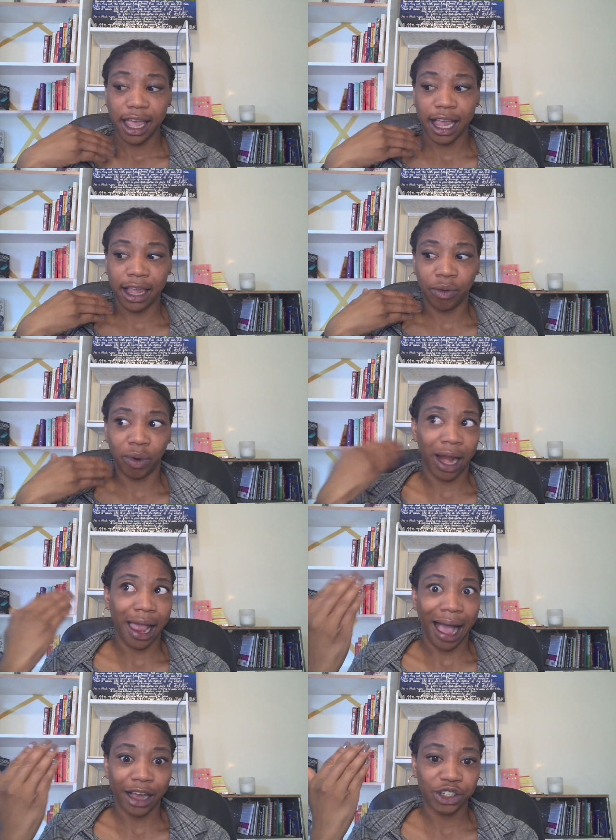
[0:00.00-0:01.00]
and what I
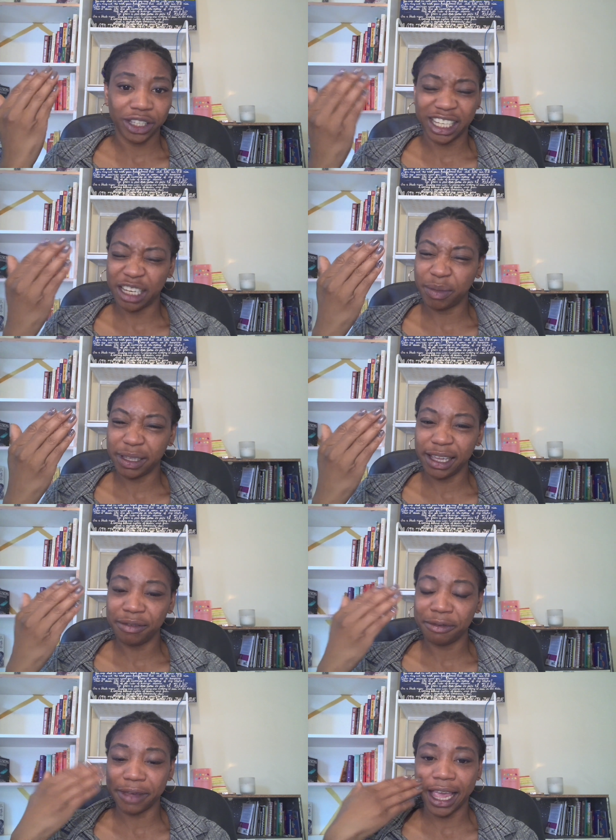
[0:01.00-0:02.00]
actually did
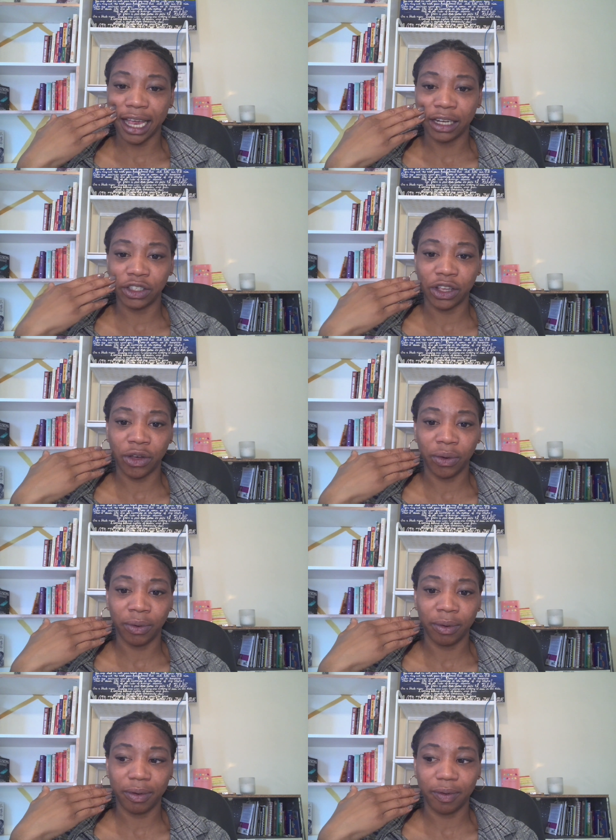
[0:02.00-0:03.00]
believe. And
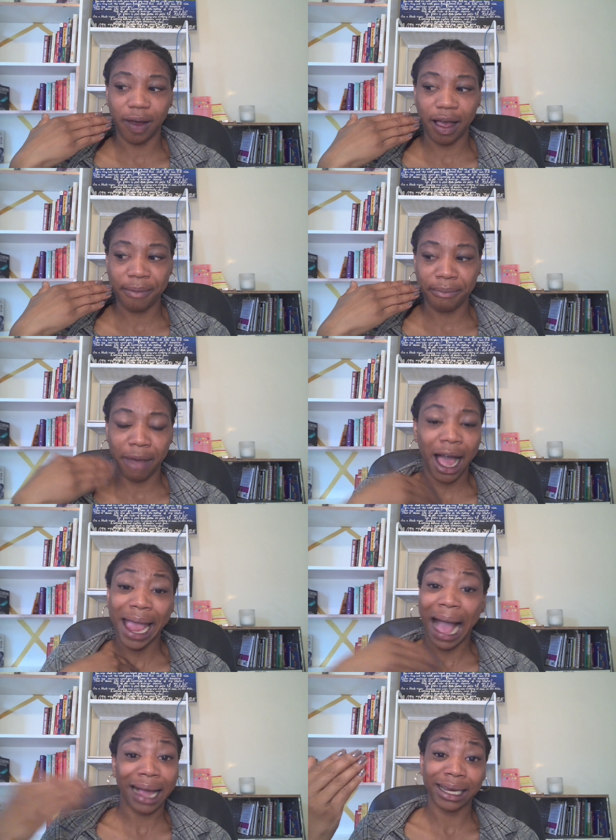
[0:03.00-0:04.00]
so, my
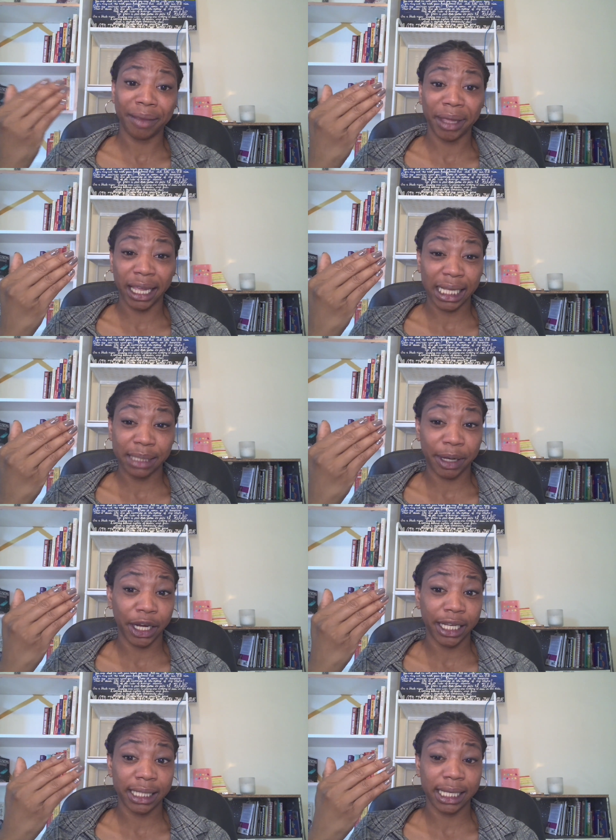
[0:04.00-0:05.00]
academic
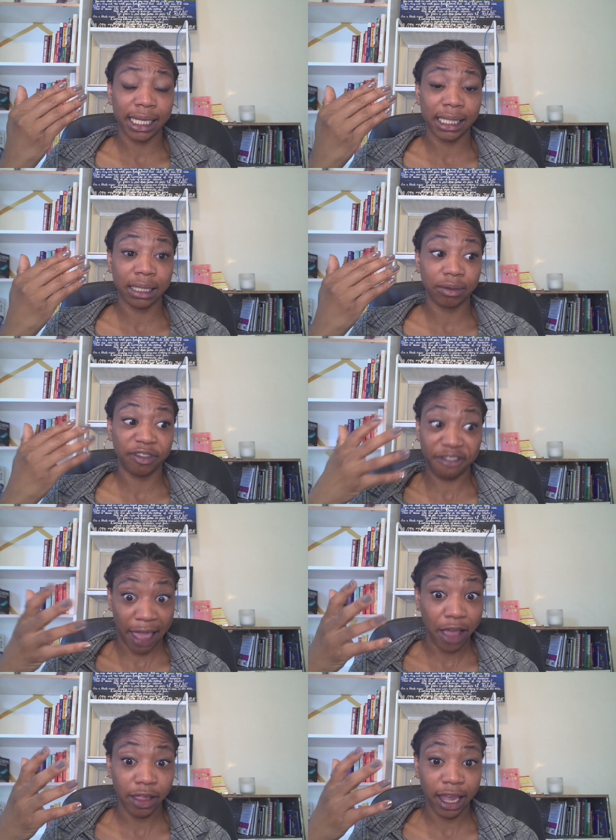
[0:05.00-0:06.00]
experiences
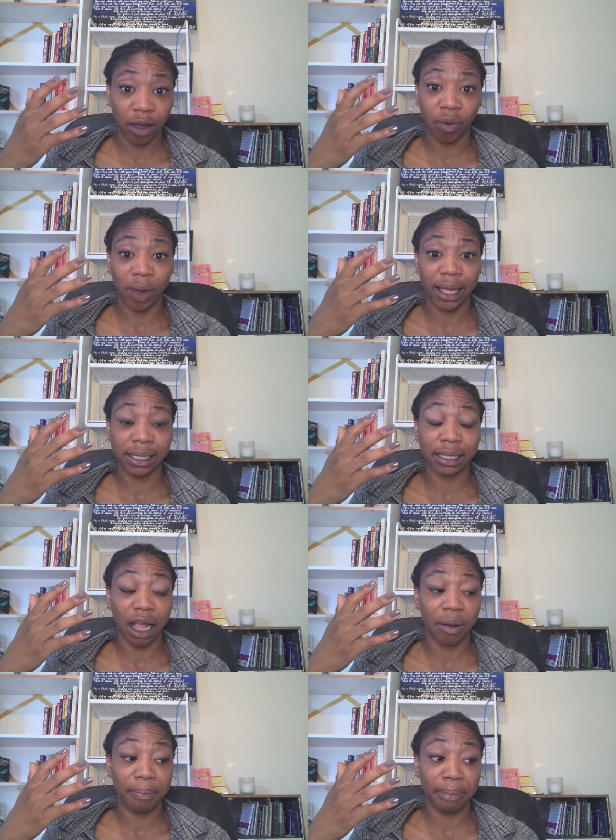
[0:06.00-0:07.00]
failing was
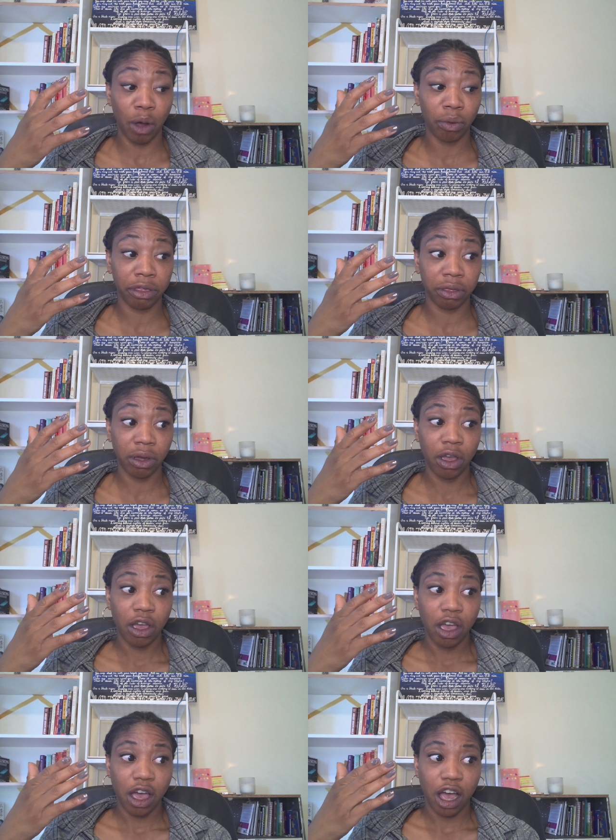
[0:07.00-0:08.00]
both
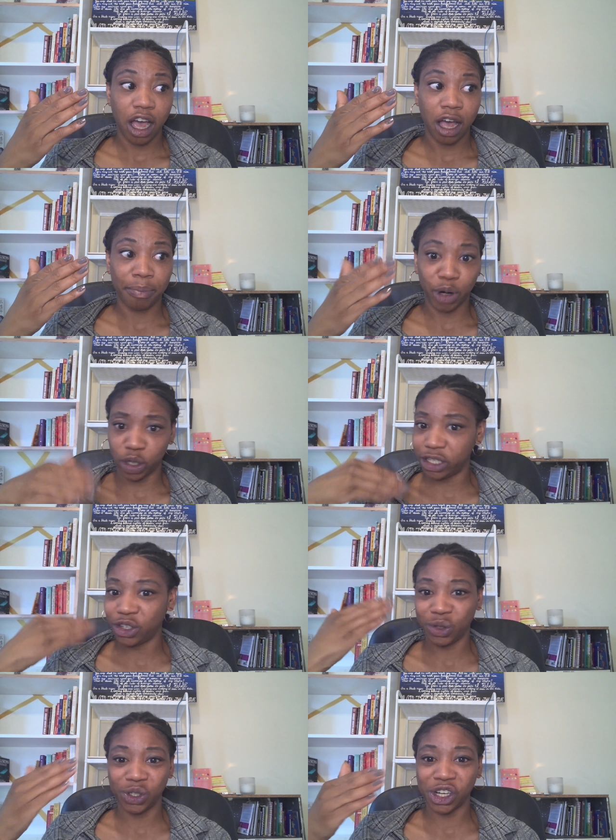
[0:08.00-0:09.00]
a
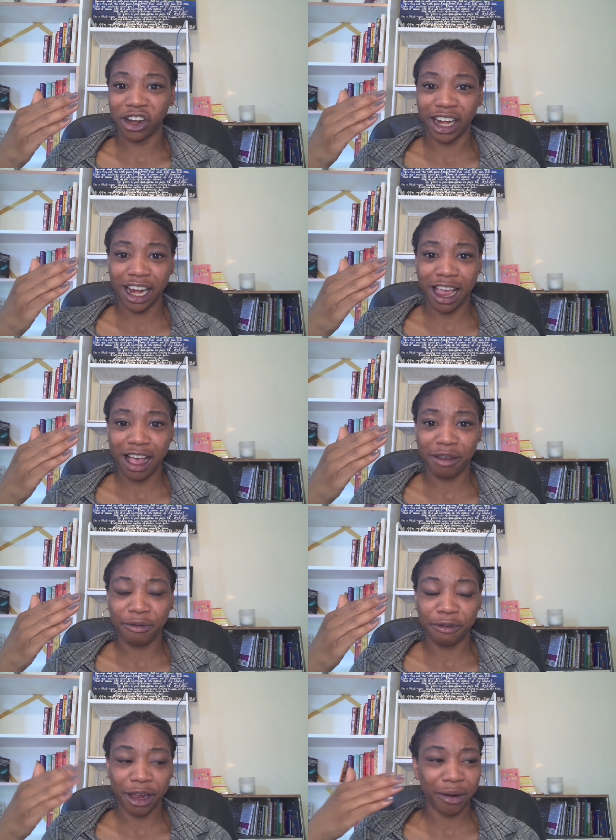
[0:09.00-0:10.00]
personal journey of
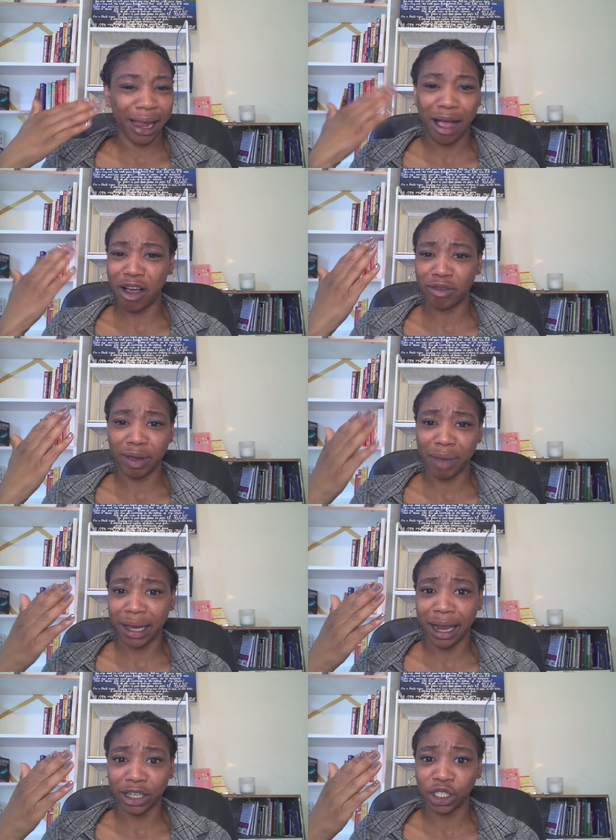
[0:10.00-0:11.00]
figuring out how my
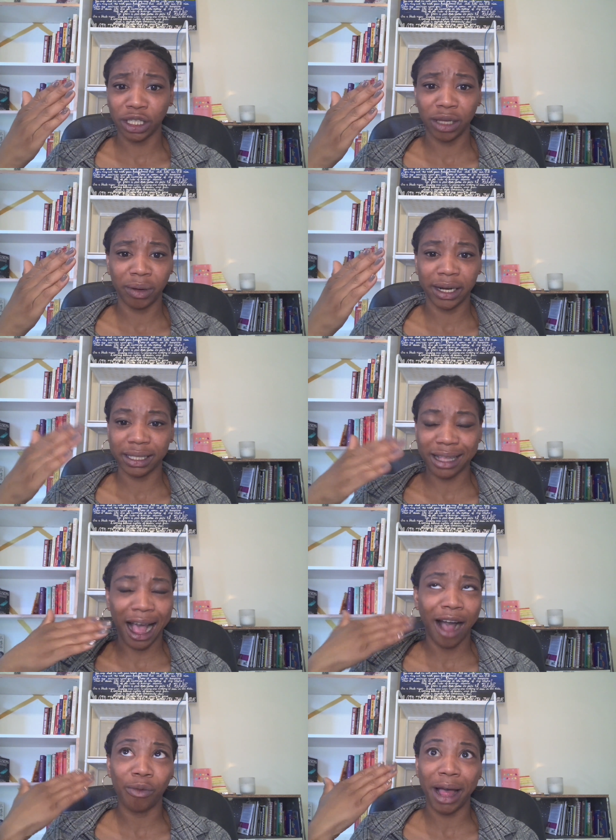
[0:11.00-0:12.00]
mind actually works,
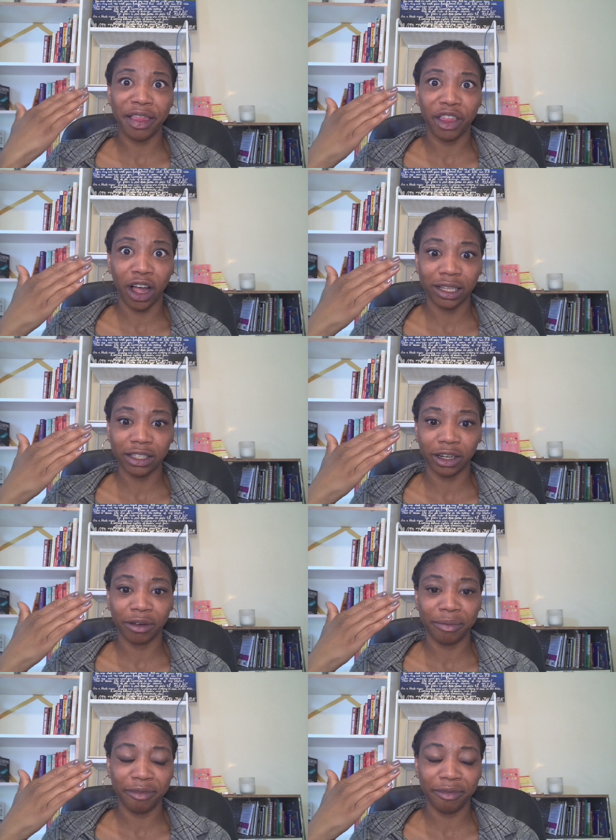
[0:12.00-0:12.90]
how my thoughts are